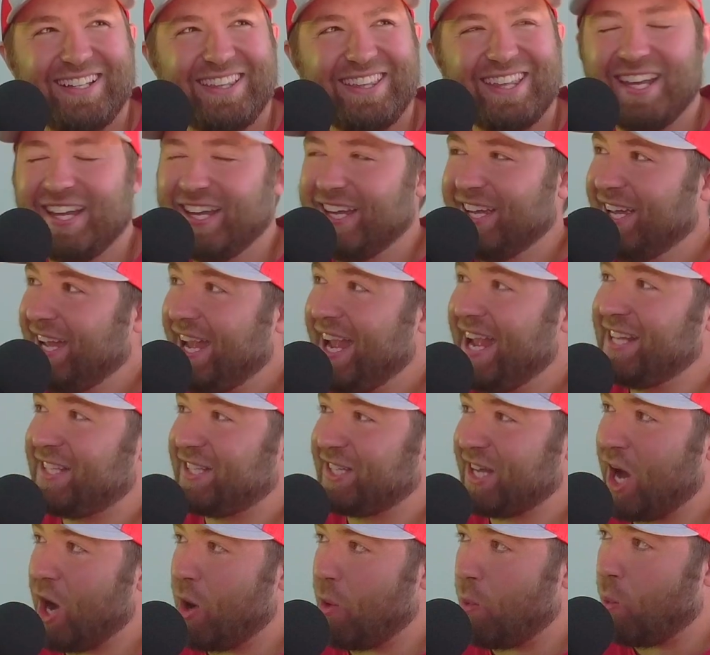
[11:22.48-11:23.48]
an
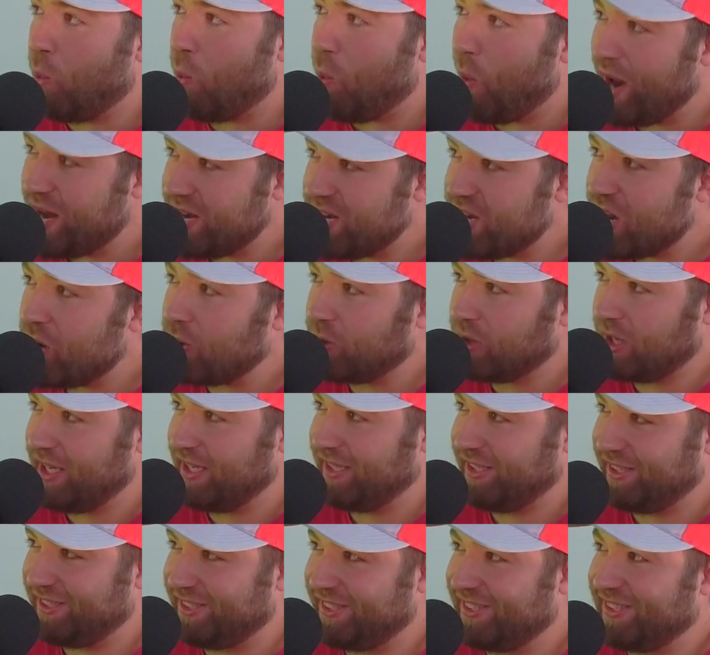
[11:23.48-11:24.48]
international
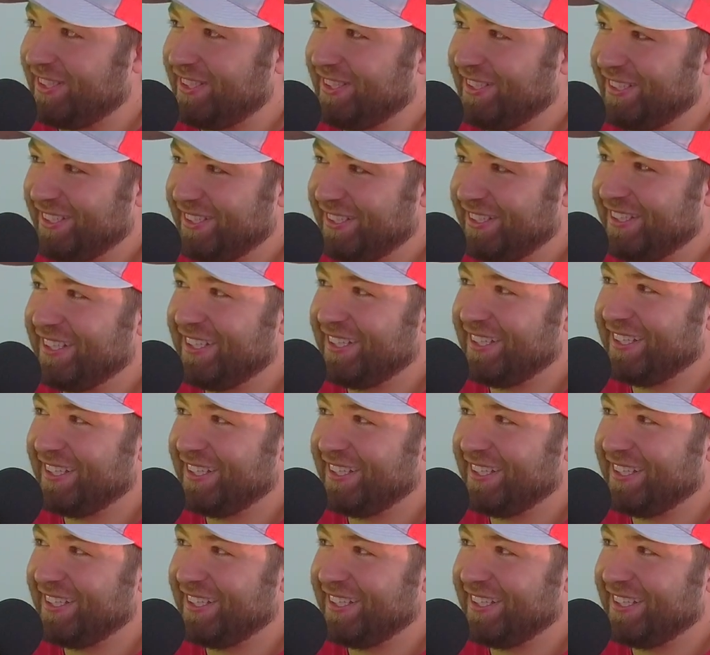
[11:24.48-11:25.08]
touring internet,